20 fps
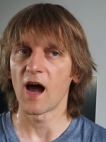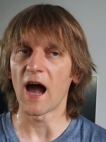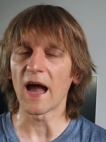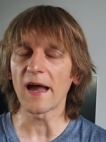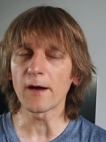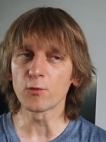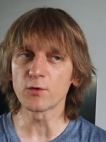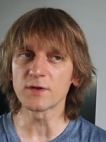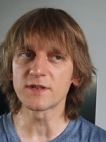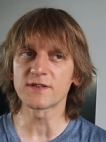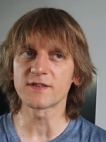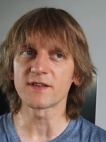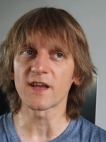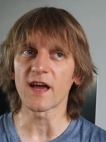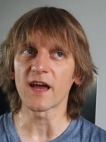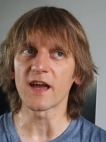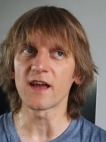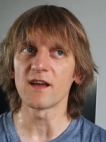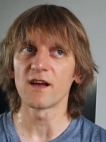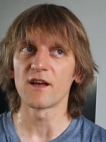I would
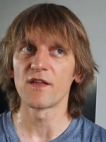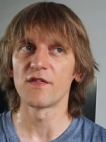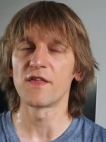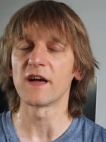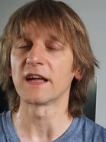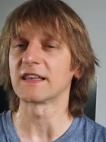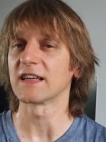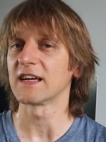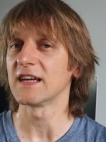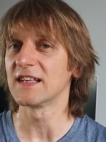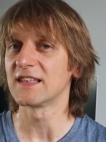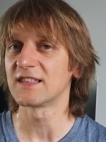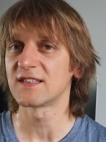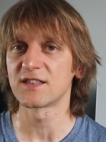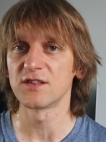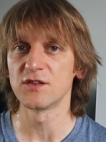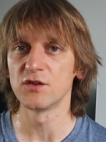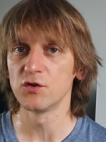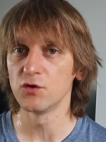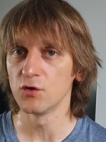say that
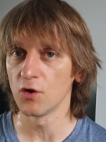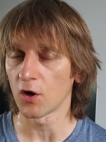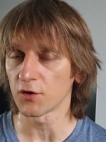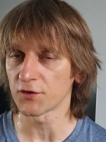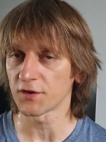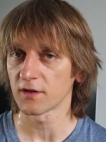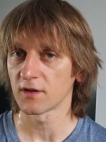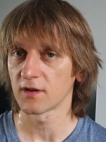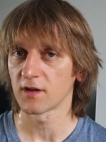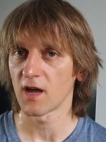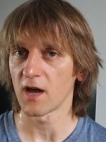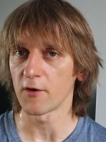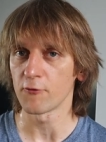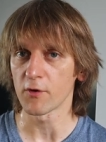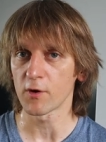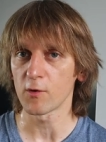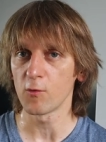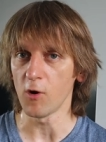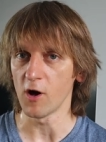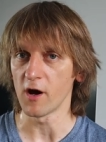it's not a
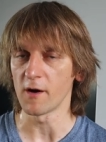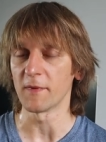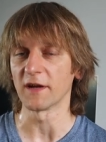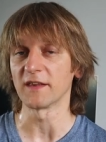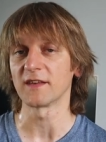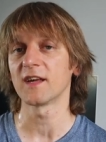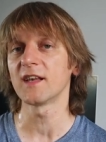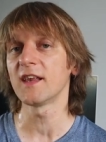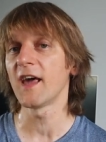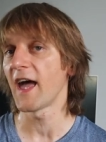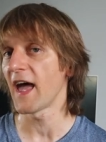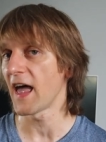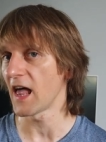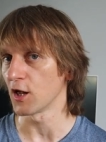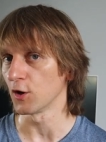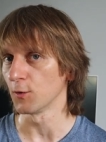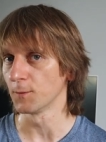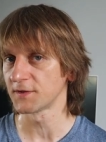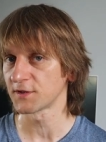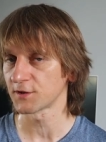requirement. It
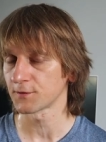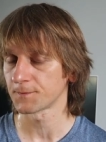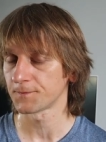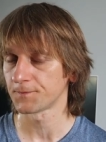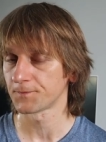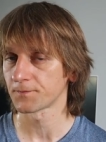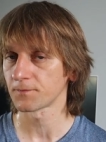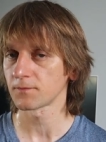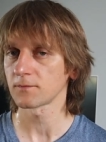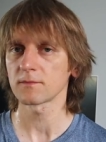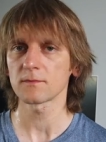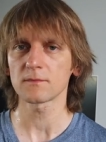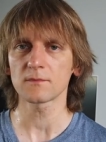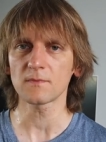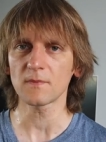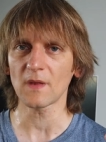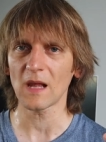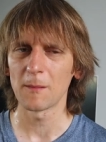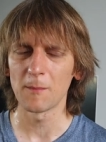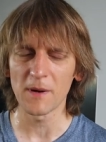helps,
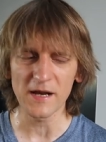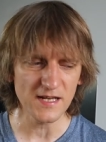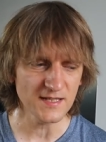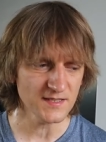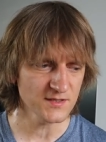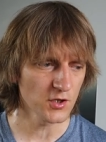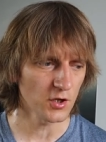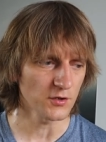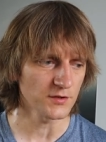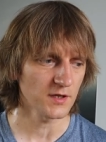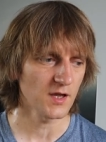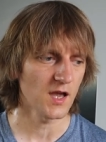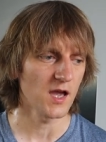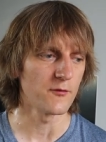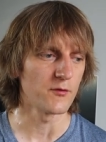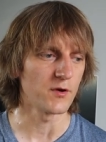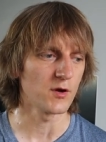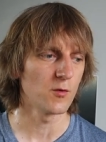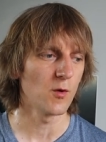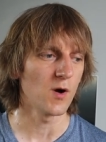but it's not
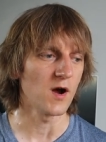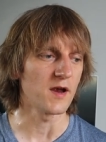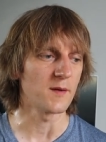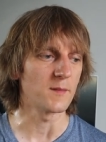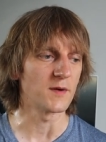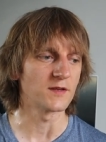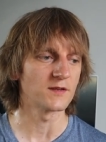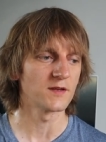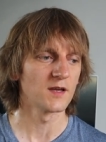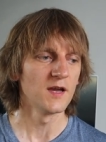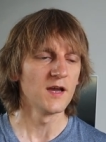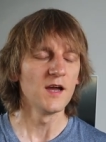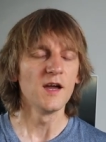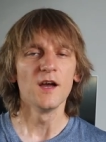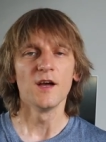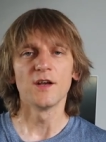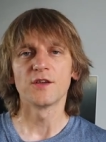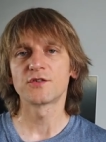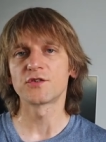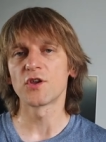a requirement.
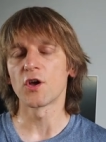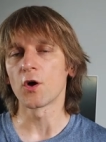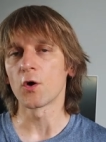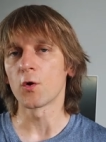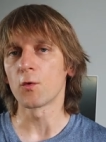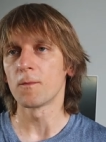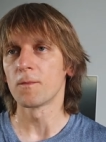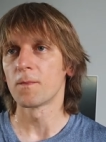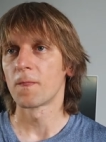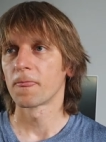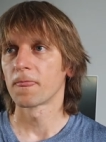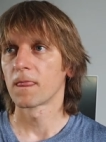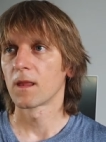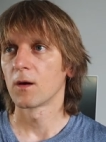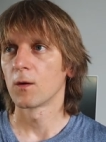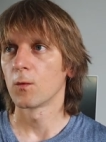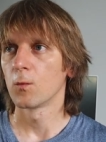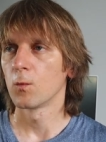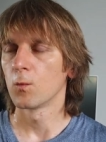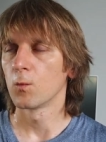So,
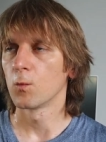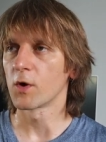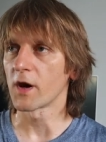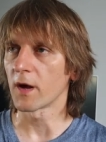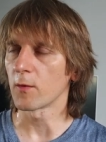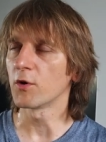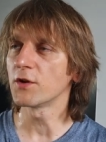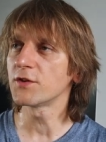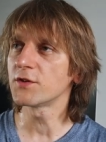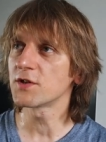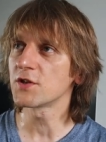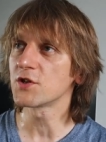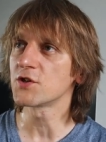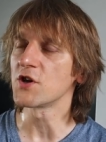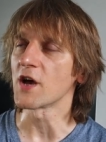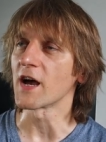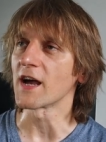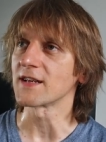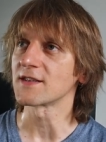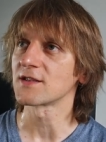what I want to
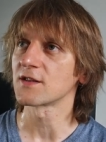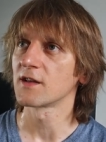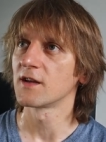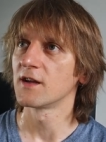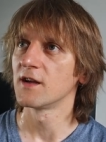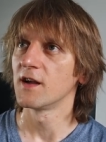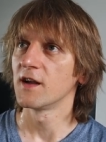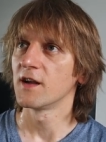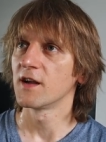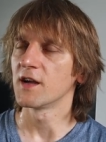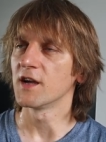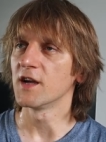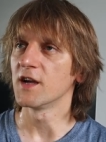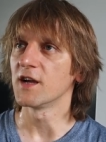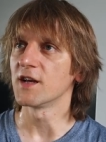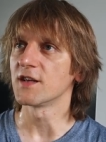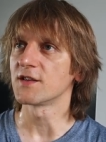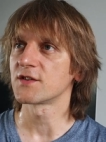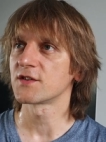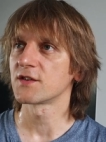suggest
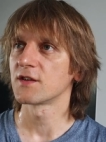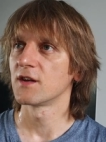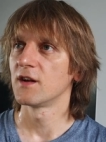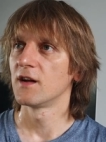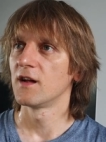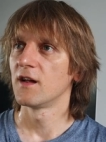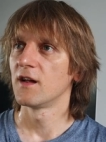is